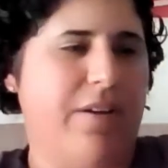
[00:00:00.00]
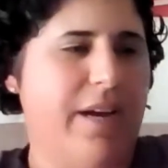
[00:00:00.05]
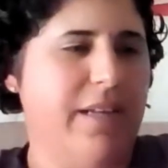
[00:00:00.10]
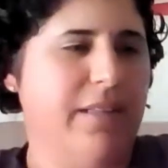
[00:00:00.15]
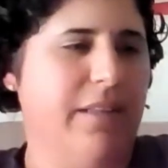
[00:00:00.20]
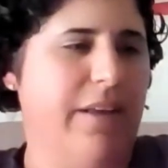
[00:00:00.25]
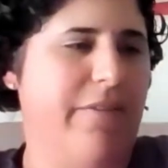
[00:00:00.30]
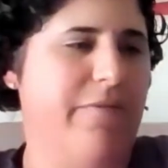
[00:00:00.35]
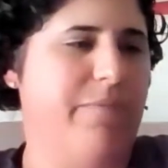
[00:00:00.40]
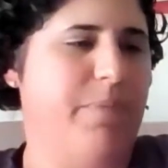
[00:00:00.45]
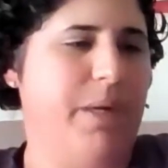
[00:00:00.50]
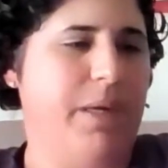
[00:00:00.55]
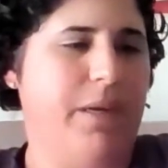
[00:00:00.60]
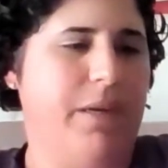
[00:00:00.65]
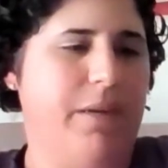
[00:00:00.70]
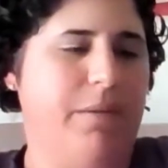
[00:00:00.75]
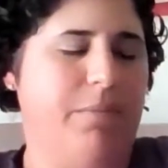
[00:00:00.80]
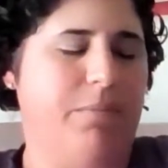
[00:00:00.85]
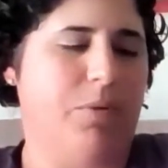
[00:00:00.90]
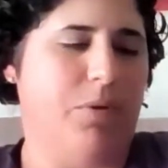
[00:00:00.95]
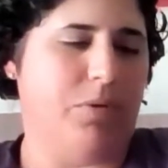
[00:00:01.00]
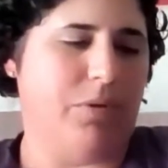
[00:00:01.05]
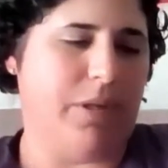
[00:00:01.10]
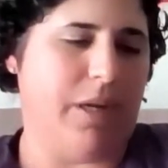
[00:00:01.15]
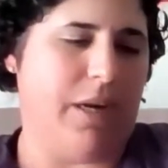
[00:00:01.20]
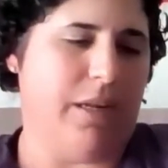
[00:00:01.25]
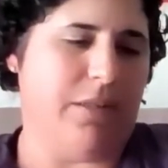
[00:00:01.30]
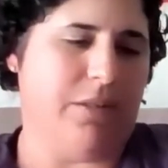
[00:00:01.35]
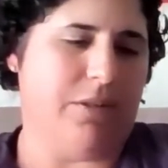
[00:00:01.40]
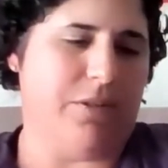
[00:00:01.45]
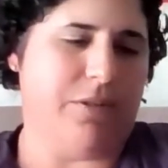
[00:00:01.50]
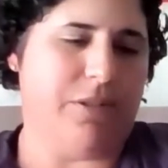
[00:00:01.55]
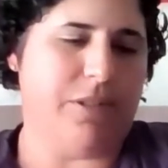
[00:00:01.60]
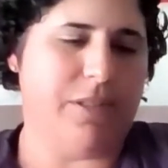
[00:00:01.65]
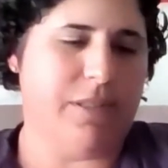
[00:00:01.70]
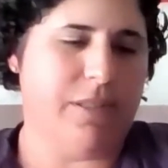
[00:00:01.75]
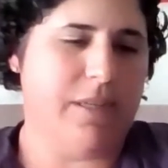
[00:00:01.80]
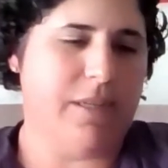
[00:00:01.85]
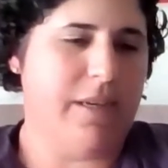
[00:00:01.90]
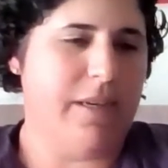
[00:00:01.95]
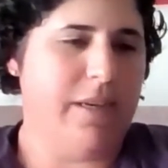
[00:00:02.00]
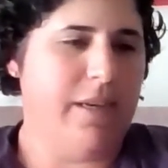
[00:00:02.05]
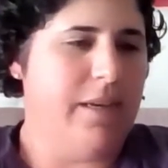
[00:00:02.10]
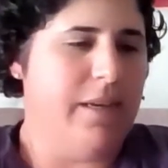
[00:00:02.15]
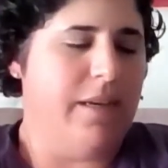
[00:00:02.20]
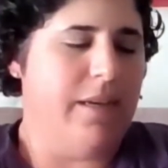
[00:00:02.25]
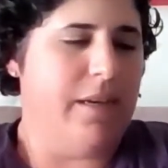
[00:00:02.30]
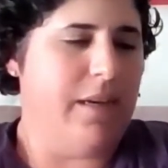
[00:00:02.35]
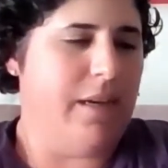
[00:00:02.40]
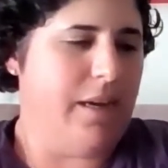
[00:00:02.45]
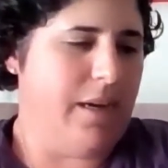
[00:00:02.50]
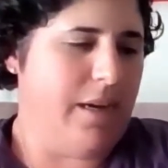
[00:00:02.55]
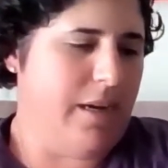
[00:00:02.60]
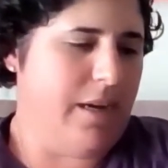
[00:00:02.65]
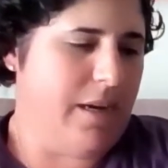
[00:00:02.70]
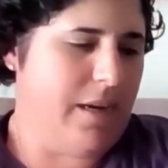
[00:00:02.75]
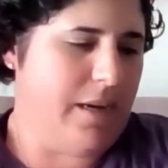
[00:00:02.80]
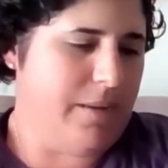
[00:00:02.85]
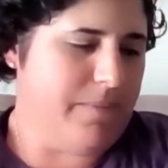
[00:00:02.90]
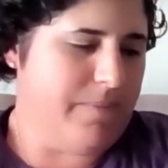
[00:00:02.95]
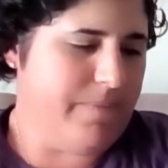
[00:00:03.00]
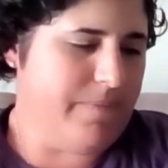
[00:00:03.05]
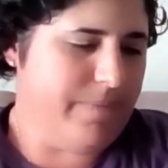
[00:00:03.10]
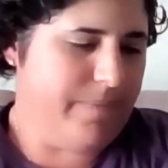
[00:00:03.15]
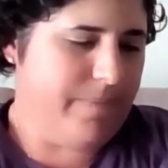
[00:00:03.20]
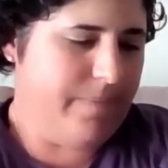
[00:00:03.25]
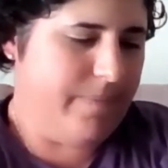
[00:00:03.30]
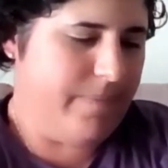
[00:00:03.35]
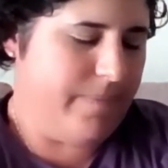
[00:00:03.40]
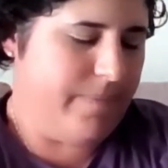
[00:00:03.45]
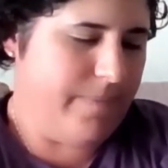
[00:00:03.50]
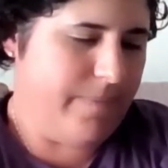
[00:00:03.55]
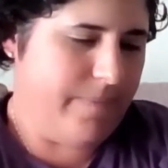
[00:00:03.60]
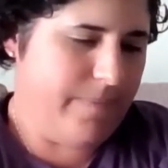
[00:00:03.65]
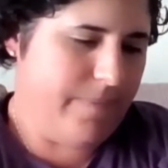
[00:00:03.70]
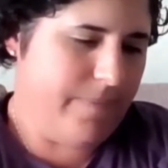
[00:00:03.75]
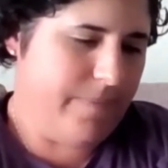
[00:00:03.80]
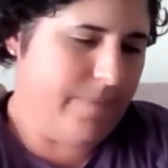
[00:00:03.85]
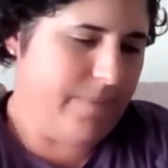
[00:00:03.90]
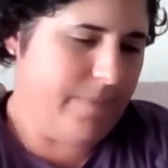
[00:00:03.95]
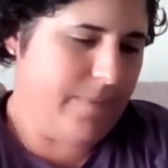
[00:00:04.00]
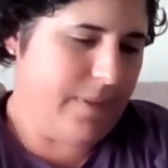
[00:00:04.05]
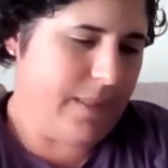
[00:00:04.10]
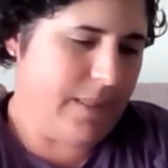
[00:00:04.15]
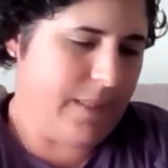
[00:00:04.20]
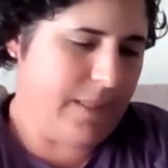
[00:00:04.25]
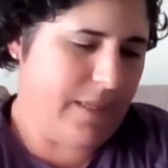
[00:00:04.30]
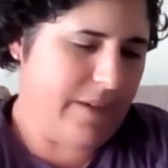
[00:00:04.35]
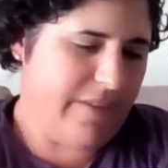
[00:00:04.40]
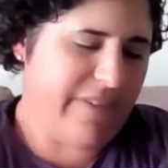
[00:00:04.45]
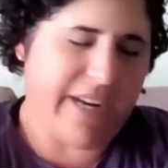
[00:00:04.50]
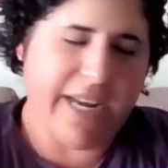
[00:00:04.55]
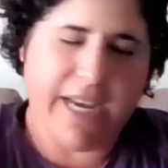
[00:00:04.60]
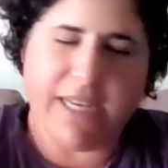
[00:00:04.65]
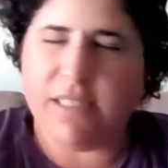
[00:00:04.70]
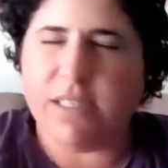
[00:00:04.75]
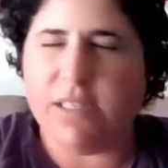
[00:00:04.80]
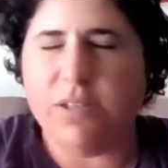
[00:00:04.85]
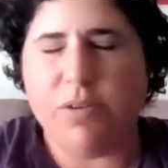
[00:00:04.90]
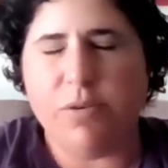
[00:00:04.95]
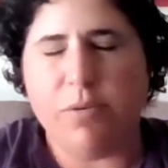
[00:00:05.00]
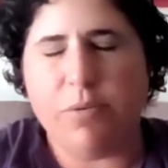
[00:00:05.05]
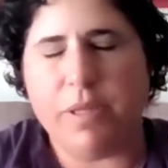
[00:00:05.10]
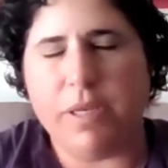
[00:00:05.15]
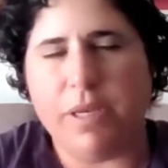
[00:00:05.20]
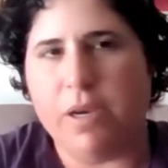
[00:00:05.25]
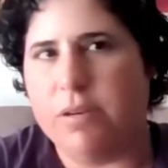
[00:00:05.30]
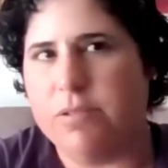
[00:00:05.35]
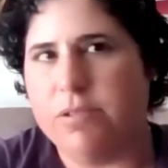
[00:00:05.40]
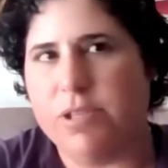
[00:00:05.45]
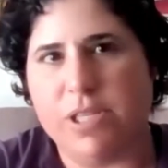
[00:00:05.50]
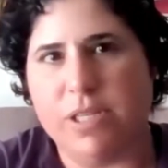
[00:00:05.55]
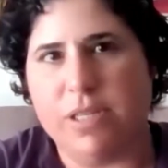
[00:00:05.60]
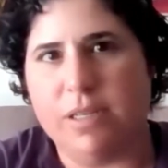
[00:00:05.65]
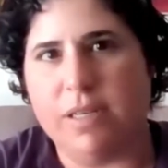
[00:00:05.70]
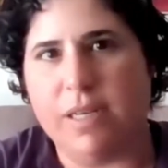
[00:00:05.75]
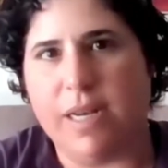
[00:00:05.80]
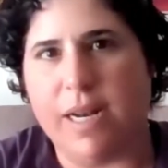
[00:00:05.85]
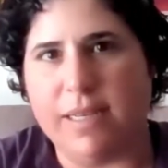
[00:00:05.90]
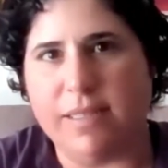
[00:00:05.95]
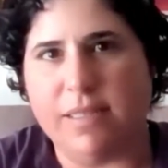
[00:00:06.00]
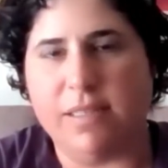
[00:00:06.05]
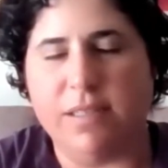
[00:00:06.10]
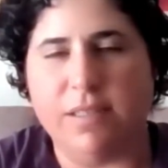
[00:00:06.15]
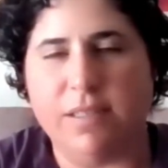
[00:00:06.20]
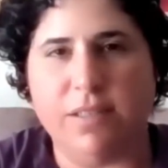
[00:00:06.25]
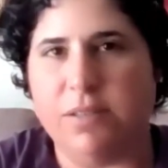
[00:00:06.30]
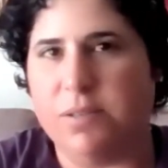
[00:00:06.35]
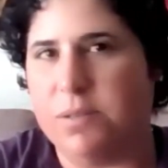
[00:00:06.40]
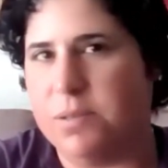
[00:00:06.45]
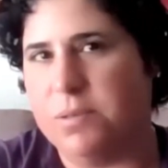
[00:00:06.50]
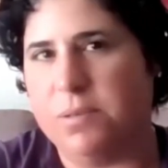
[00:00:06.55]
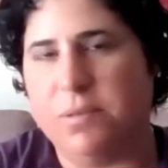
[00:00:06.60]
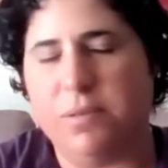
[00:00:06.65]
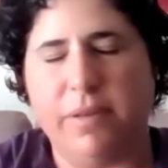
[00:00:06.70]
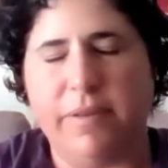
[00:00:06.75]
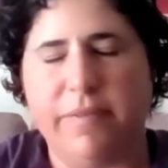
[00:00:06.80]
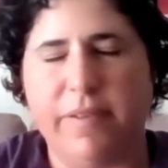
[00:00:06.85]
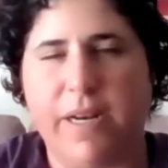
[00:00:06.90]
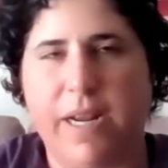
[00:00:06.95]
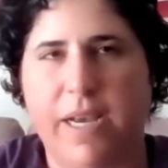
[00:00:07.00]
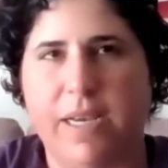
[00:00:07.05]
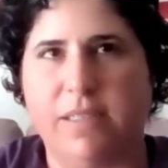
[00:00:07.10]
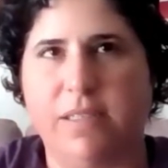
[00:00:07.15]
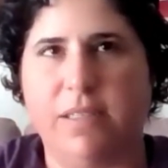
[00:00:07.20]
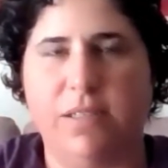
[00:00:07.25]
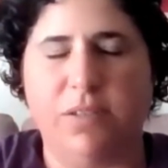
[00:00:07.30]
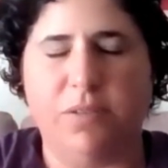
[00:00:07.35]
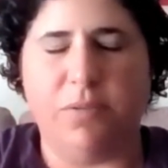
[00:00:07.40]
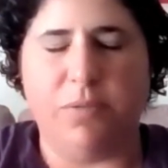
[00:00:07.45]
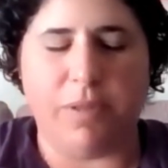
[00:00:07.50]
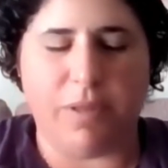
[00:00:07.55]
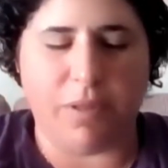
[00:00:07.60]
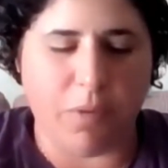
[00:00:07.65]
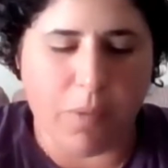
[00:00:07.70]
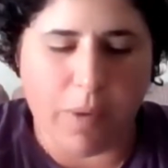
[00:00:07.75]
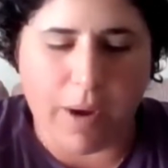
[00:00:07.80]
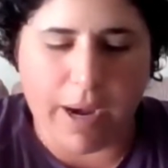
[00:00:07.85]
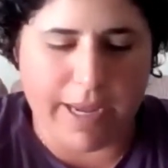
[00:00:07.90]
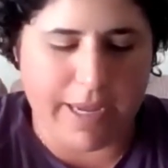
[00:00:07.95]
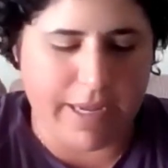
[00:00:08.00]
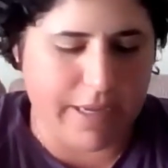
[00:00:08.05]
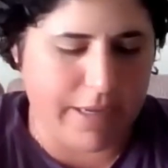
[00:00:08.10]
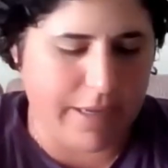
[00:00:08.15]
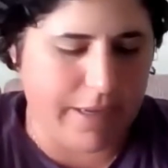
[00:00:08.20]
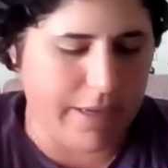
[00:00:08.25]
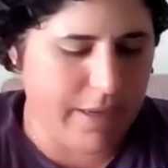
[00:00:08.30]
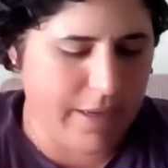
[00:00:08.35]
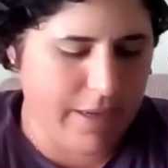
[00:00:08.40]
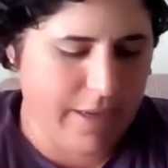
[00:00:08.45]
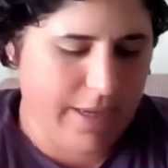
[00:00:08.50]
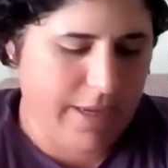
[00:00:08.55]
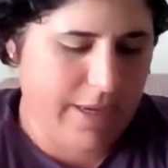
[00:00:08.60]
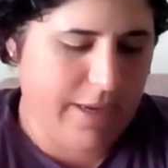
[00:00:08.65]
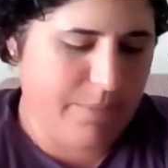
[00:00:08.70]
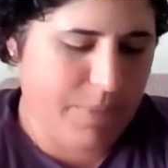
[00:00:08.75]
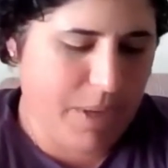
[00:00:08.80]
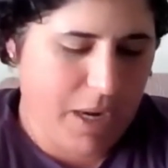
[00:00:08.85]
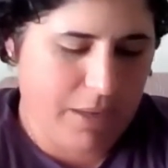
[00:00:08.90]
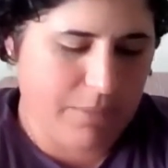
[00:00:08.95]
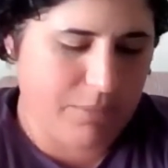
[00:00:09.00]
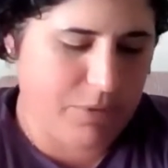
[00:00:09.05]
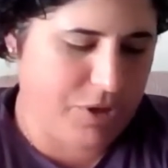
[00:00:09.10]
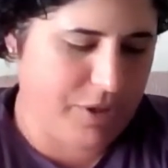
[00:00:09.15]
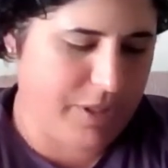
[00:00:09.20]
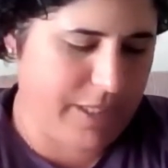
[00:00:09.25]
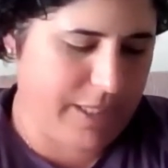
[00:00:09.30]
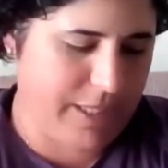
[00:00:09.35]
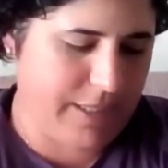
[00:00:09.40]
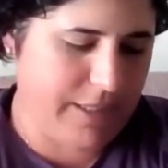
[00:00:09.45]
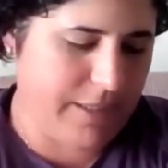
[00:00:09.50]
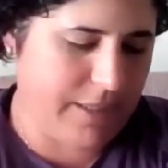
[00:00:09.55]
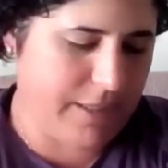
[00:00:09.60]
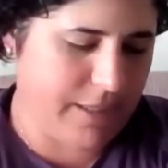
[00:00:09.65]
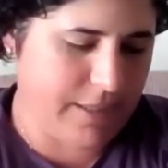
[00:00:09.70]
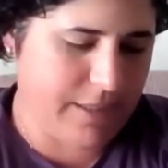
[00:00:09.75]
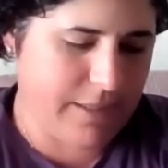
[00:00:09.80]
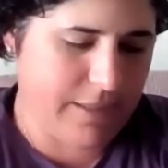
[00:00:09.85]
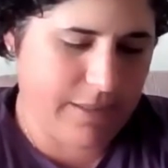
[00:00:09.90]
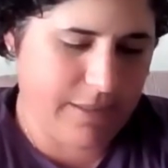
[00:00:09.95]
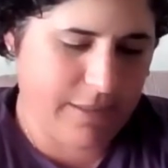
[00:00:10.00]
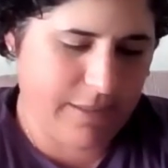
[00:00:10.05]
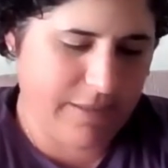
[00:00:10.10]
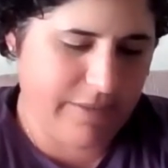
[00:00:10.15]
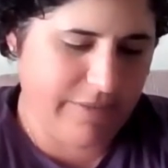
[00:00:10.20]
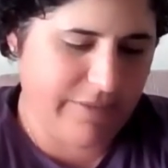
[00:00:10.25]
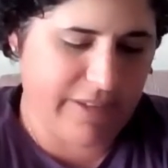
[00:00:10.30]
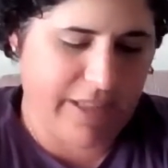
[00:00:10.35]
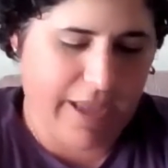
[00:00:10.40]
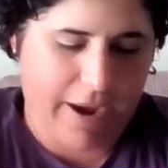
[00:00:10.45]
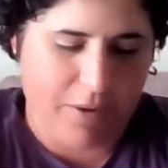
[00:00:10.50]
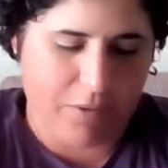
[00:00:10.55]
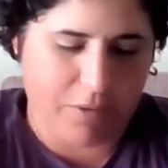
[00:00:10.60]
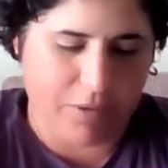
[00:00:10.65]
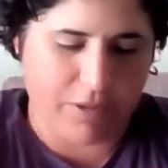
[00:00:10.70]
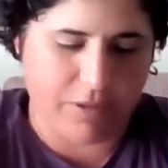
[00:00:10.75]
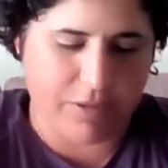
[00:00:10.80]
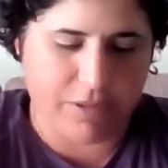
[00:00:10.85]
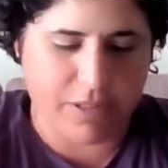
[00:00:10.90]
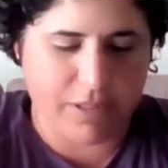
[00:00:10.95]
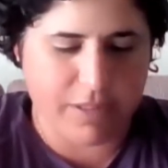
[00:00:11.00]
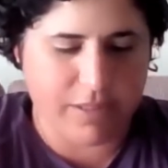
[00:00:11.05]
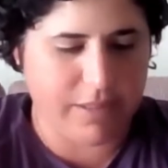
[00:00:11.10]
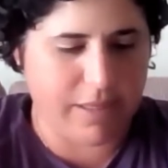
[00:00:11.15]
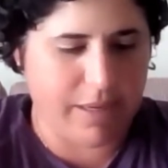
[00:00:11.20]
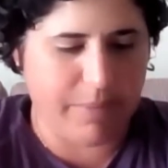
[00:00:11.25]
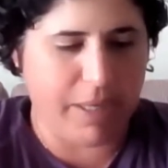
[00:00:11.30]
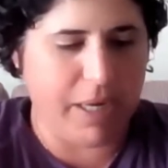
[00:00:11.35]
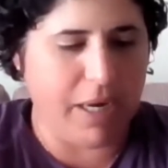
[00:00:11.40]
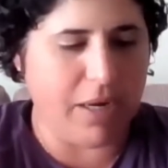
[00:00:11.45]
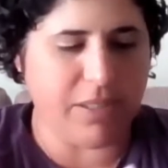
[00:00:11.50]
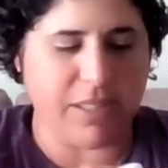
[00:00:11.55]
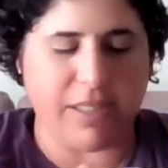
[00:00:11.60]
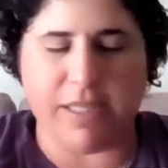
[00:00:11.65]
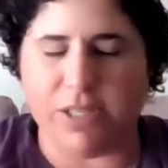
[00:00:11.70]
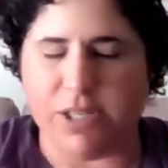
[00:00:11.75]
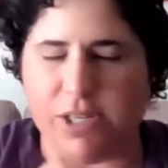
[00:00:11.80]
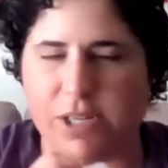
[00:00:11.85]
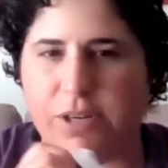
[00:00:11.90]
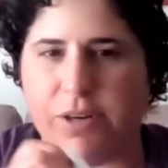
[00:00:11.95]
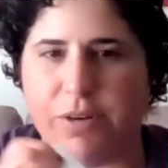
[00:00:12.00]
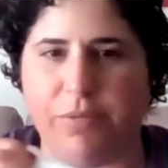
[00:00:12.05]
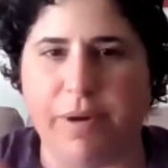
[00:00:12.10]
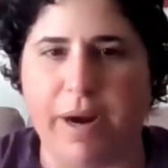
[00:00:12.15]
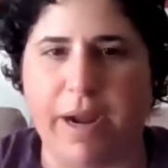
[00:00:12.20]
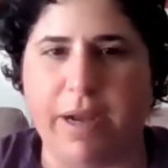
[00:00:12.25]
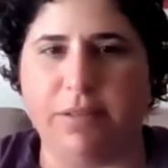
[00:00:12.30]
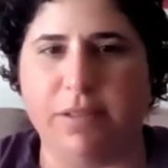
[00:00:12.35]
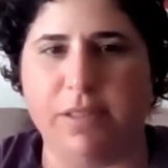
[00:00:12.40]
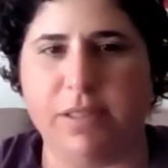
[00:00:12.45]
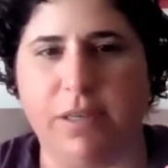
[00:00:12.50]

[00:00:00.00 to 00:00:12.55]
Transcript: I love big and bold colors. If it has to do with the ocean, if it has to do with Hawaii, palm trees, flowers, I mean, I'll stitch it year round.